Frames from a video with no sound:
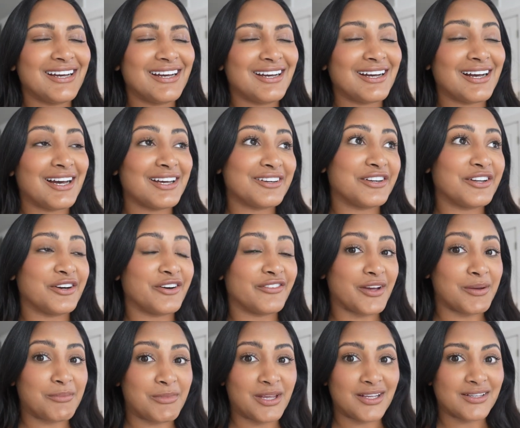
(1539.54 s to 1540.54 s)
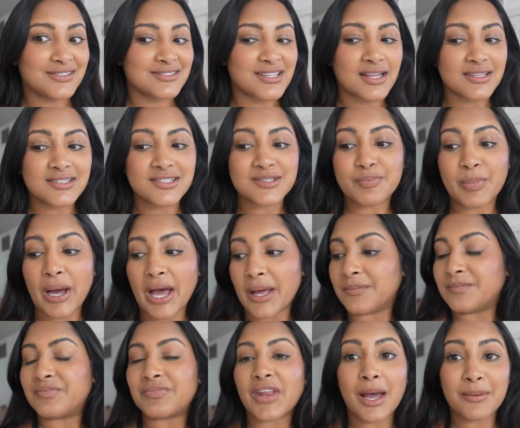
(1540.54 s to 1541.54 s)
I don't know if I'm making sense,
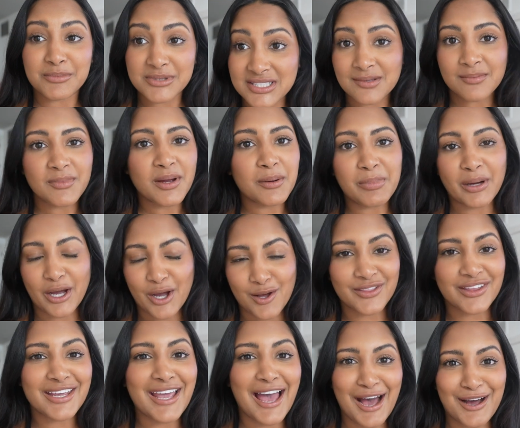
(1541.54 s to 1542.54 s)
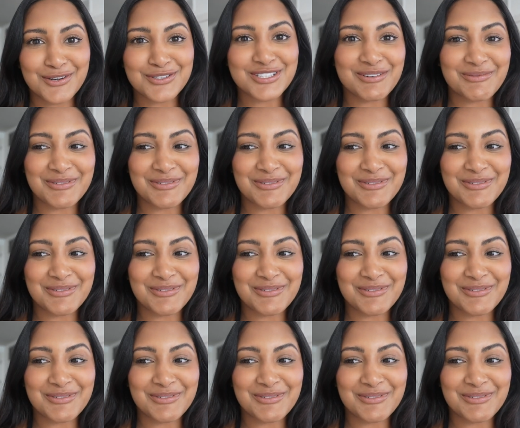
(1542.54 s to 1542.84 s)
but I'm just in my butt on the couch.